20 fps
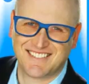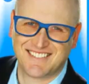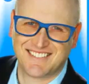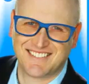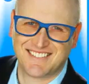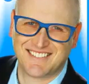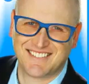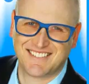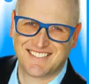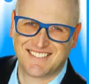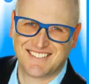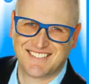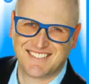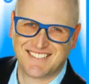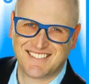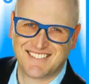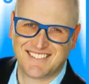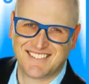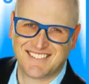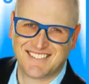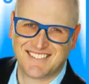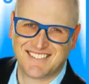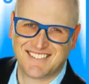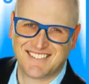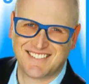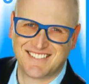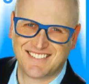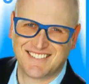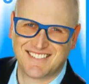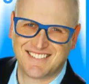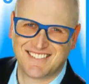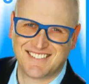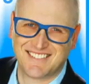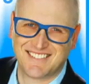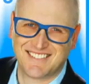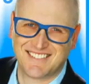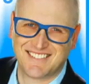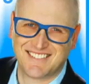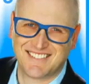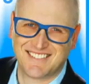
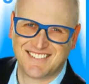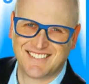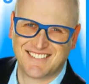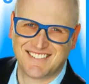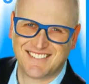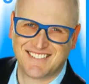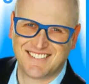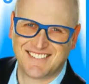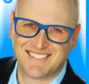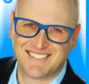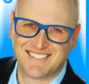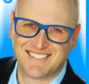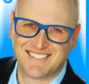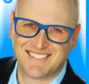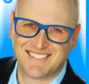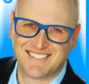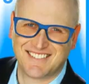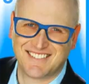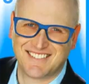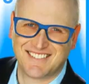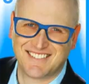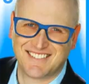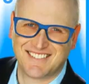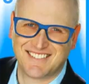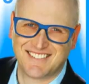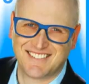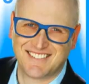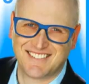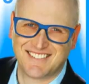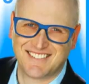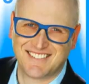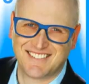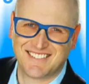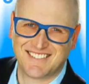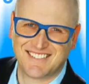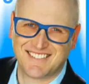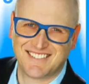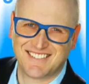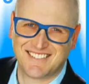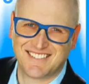
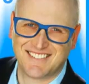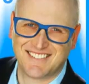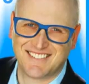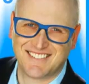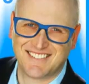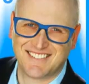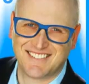The face doesn't move, so there is nothing to read.